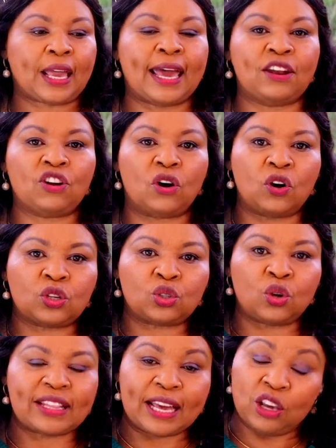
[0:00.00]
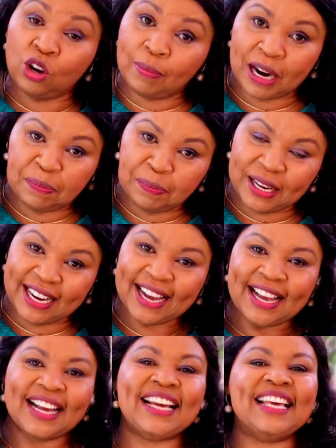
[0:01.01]
and also the human being
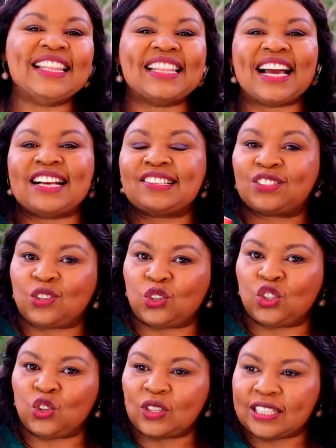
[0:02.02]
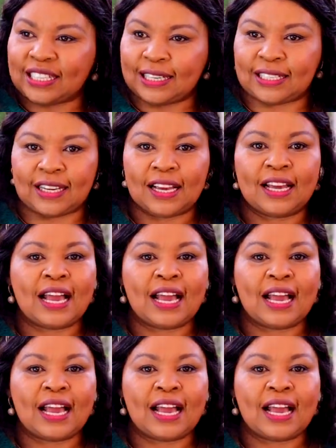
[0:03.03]
in their social setting,